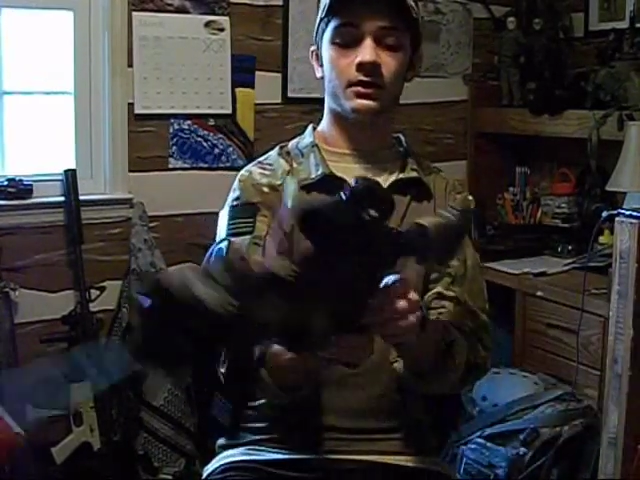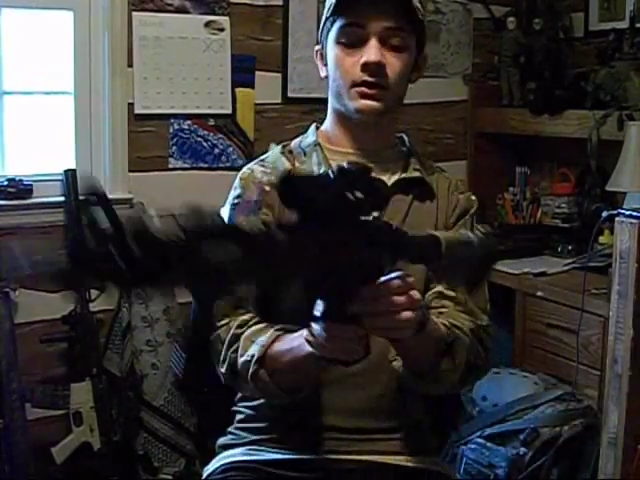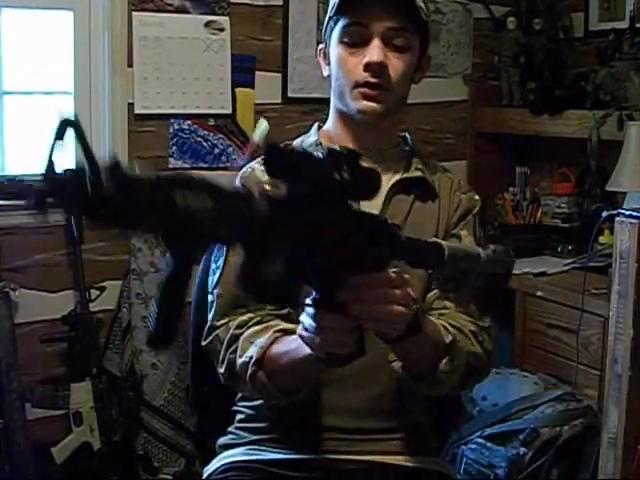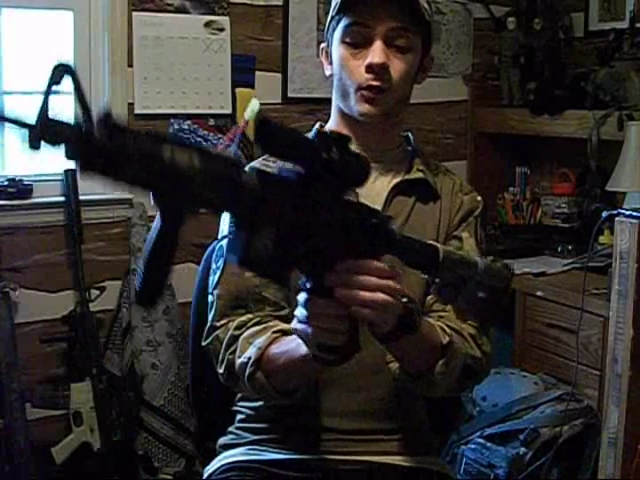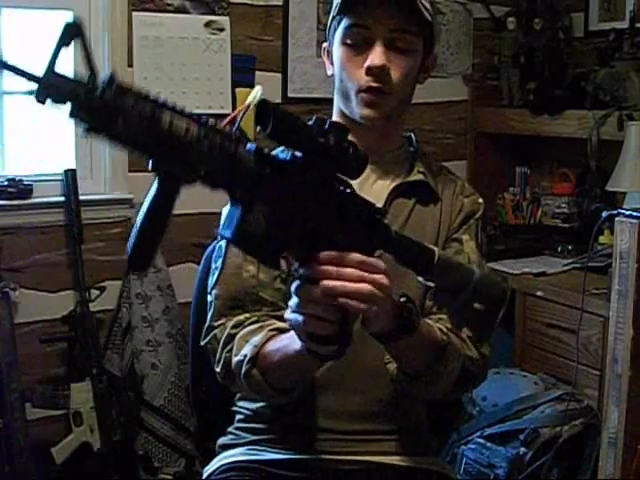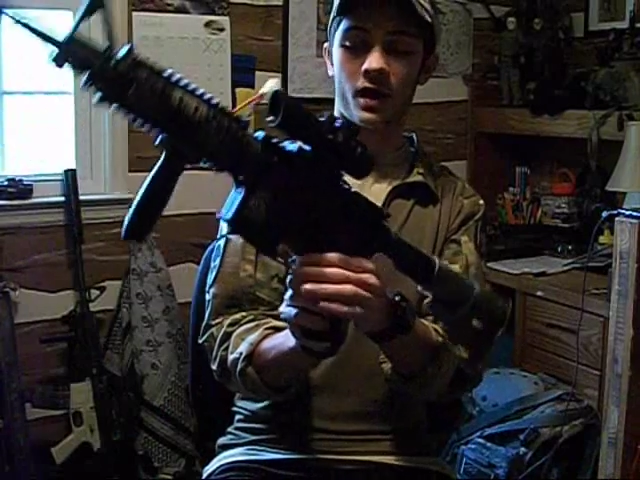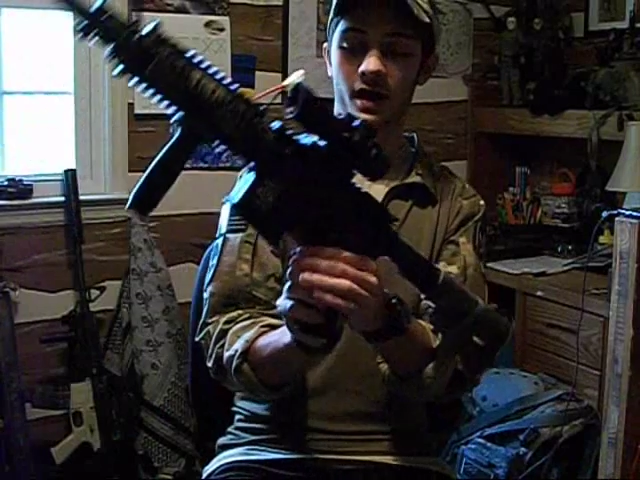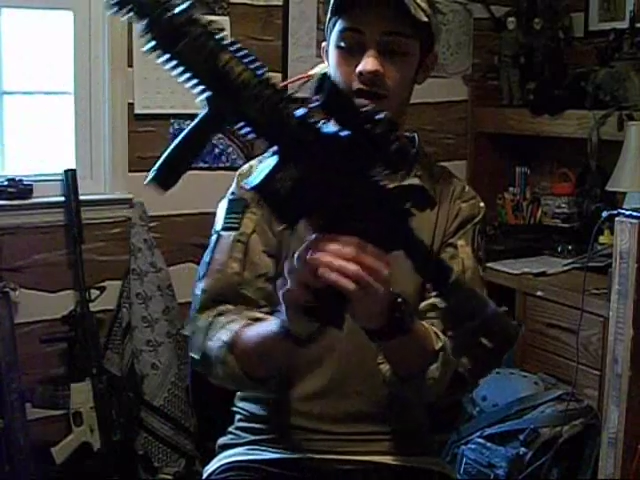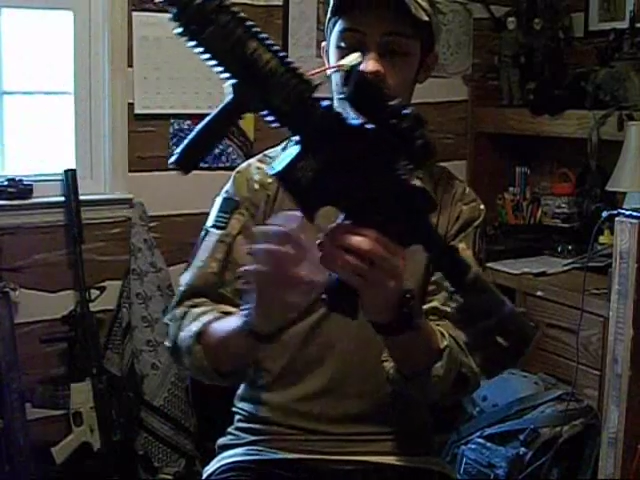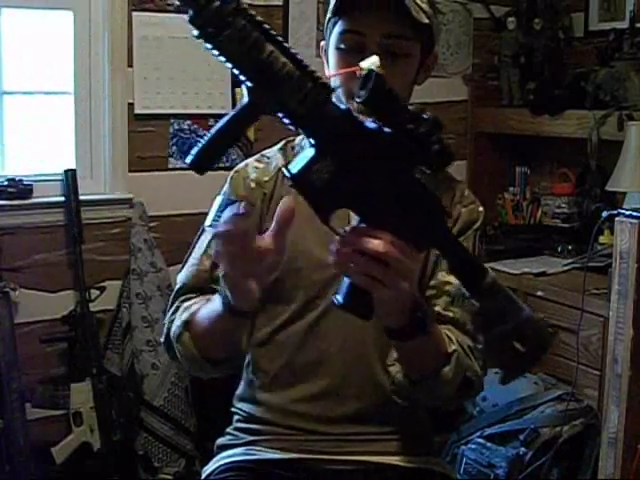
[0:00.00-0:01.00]
why
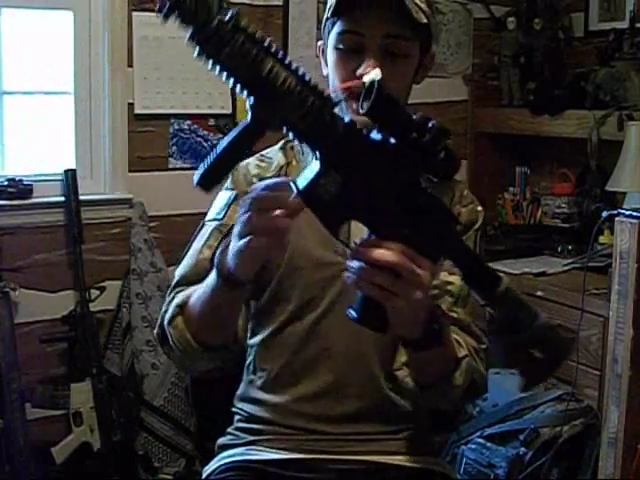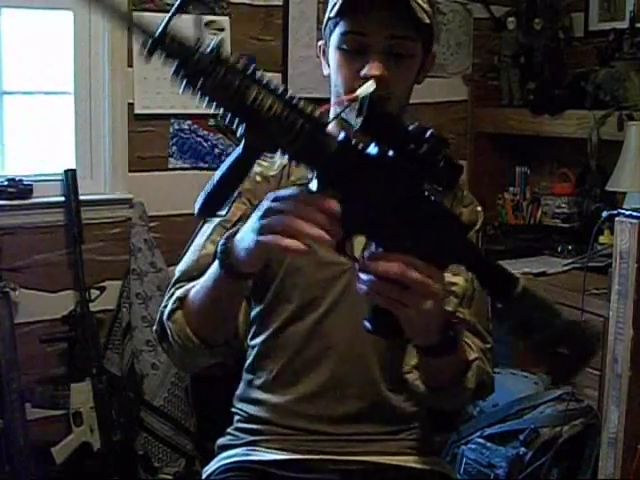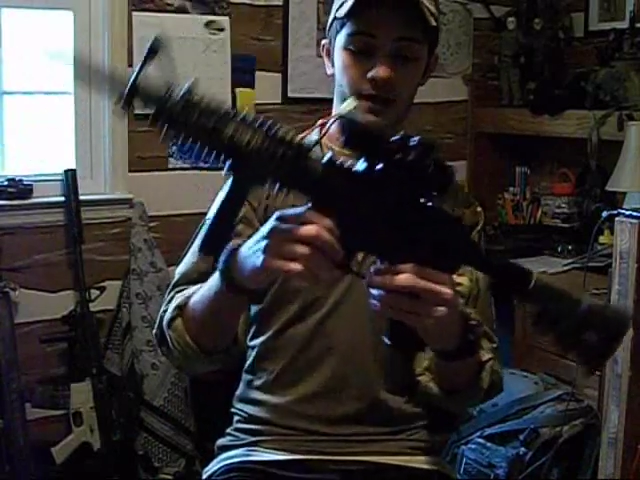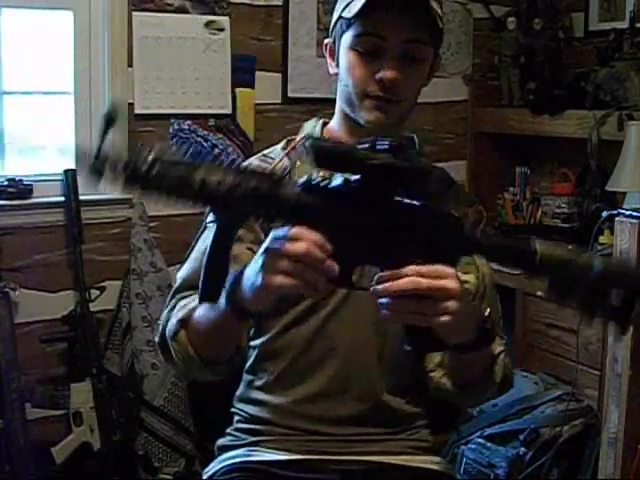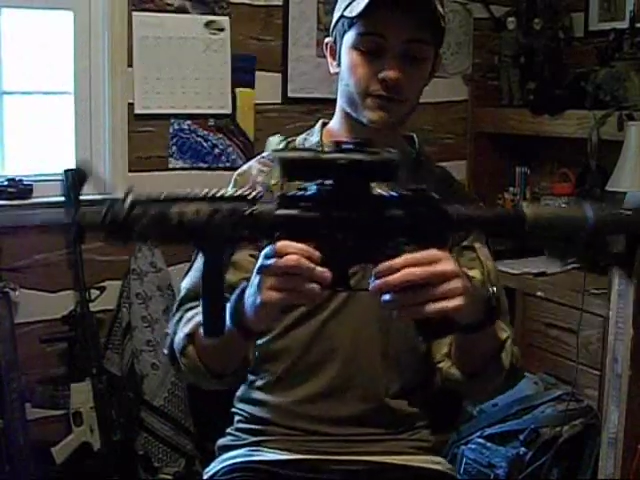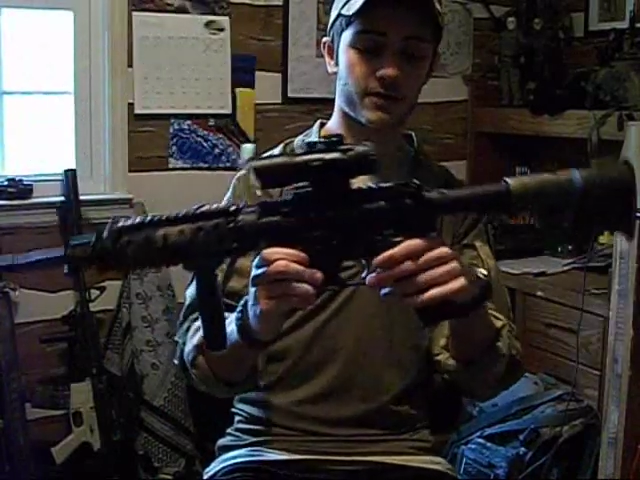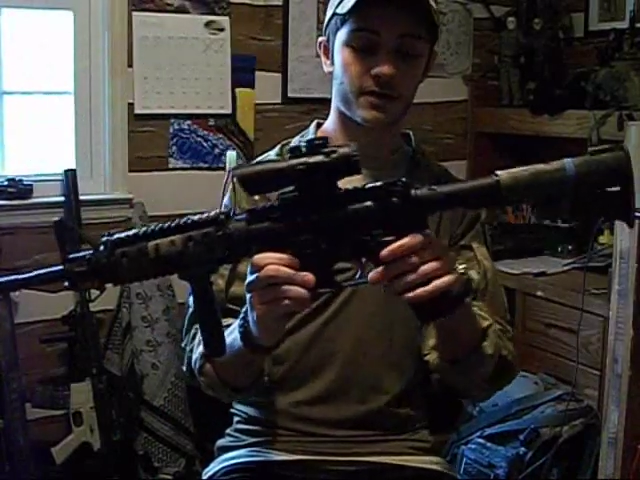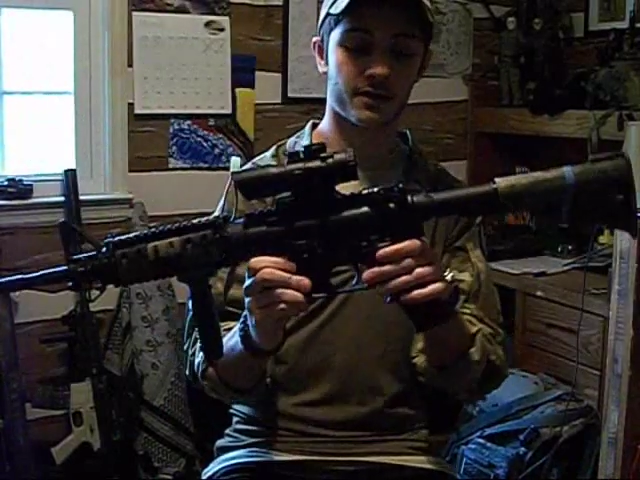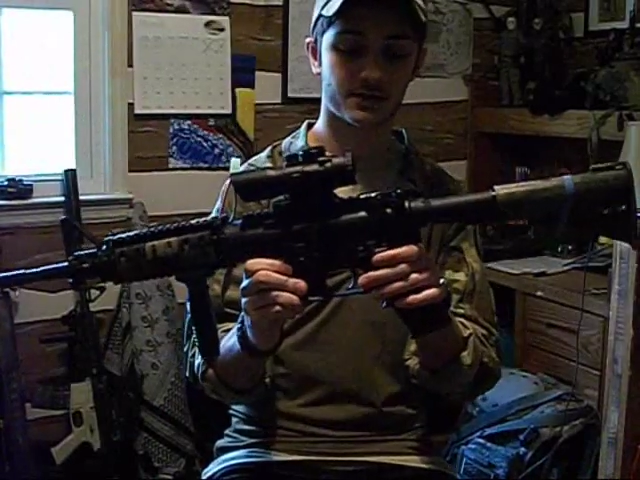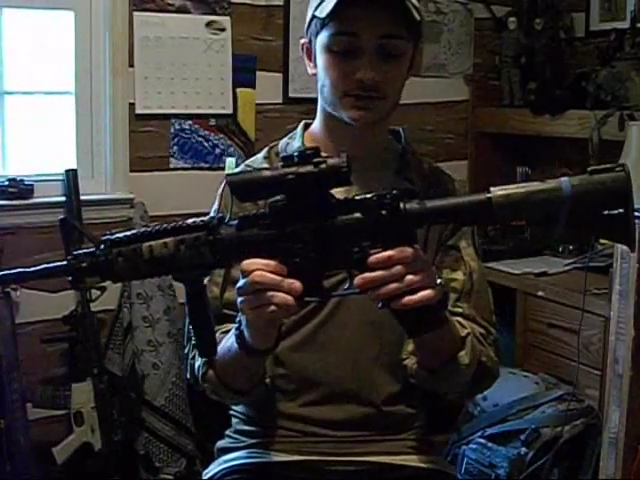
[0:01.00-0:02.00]
I have
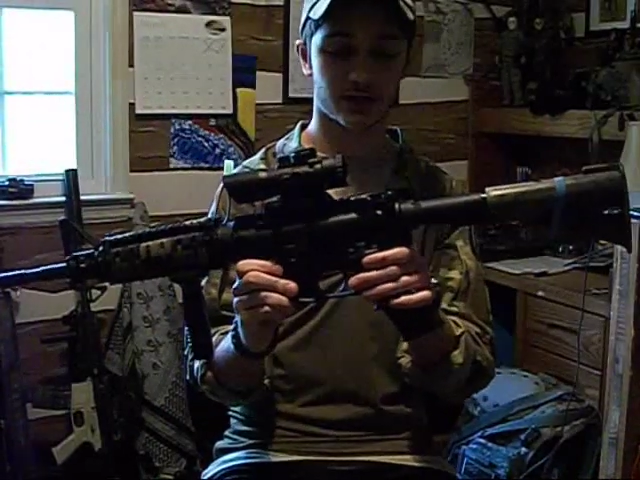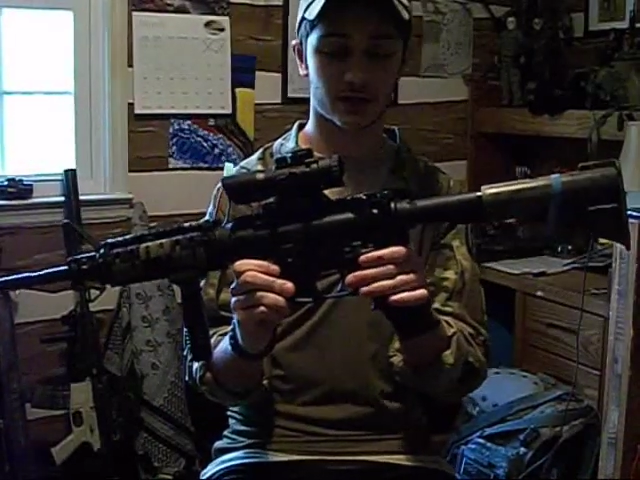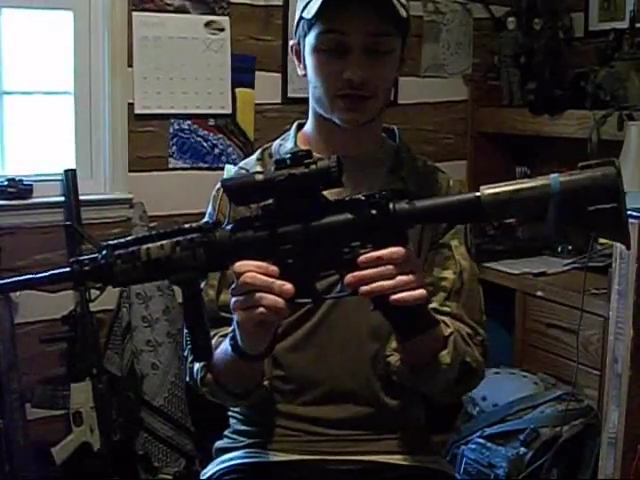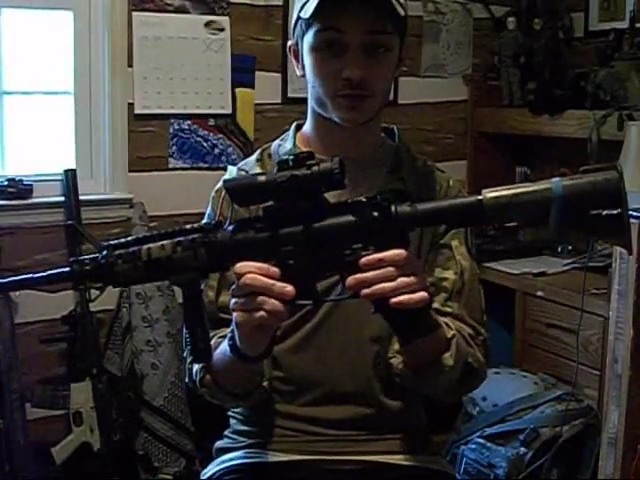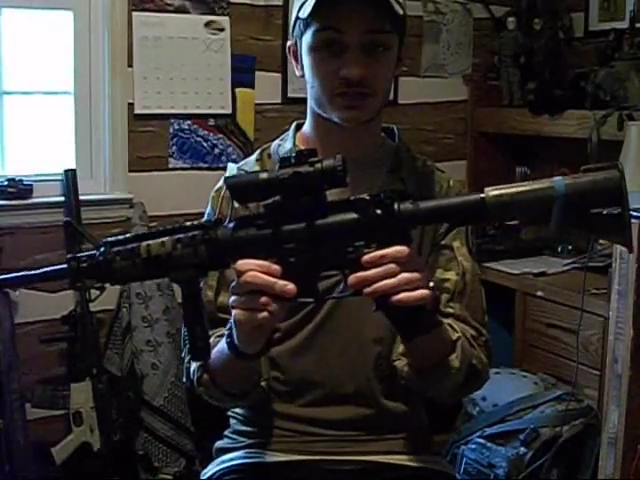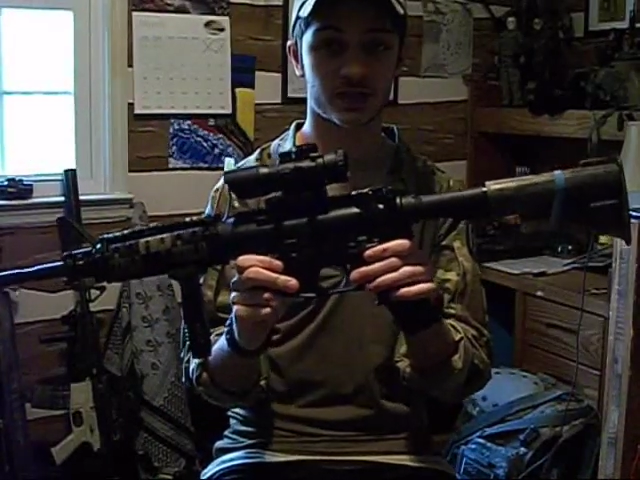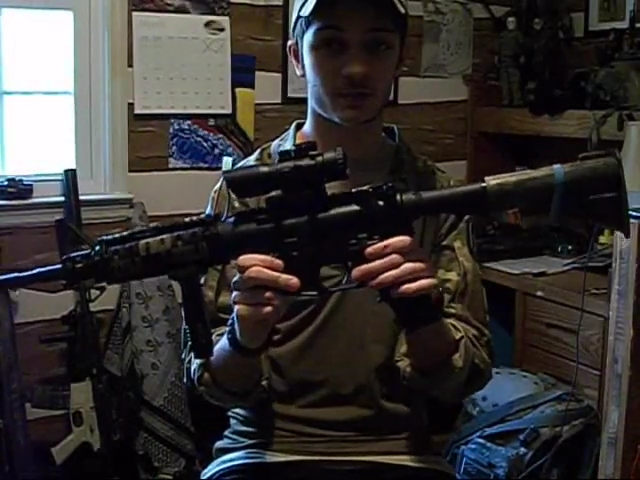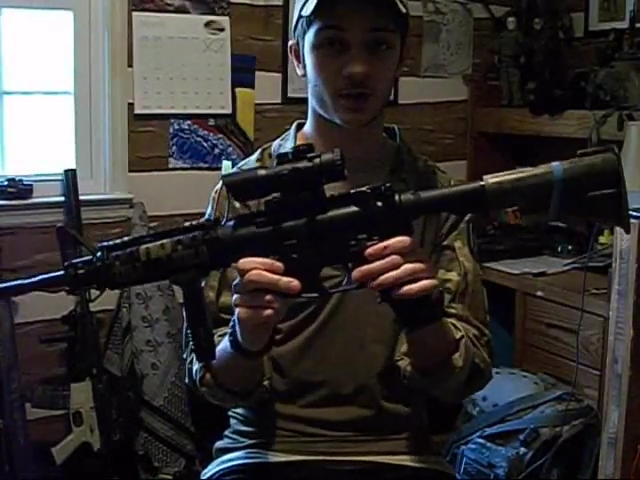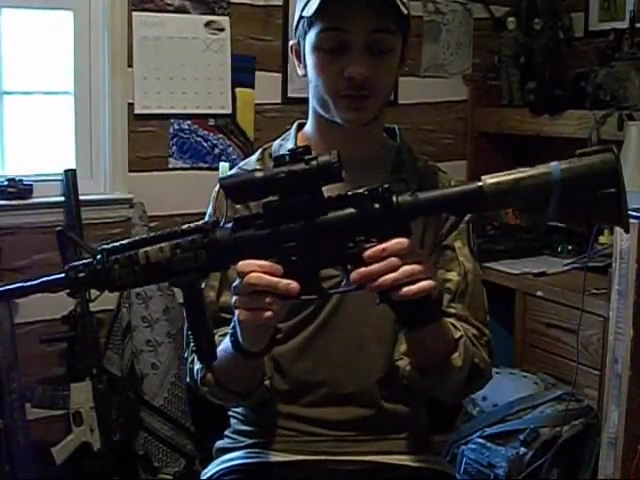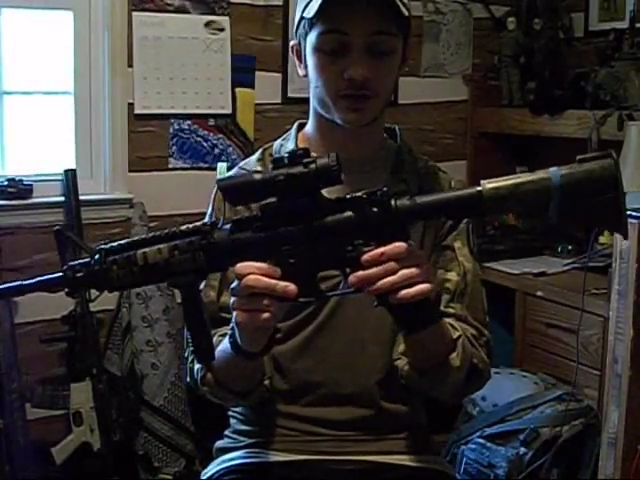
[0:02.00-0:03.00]
electrical tape up
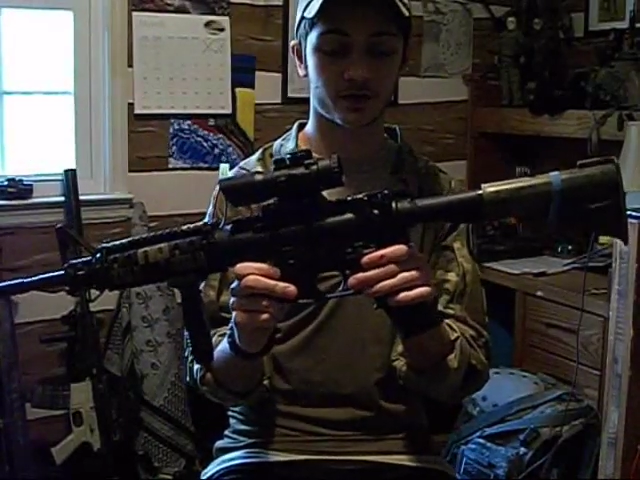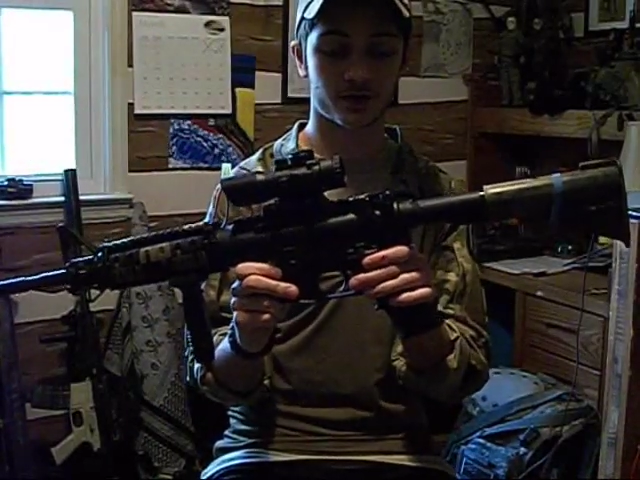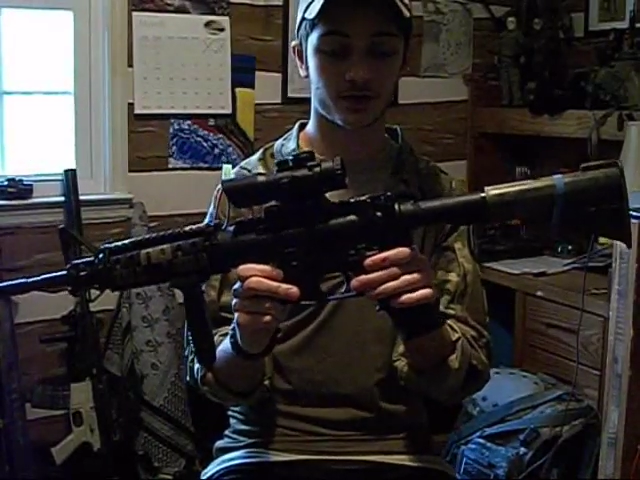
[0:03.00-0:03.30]
here,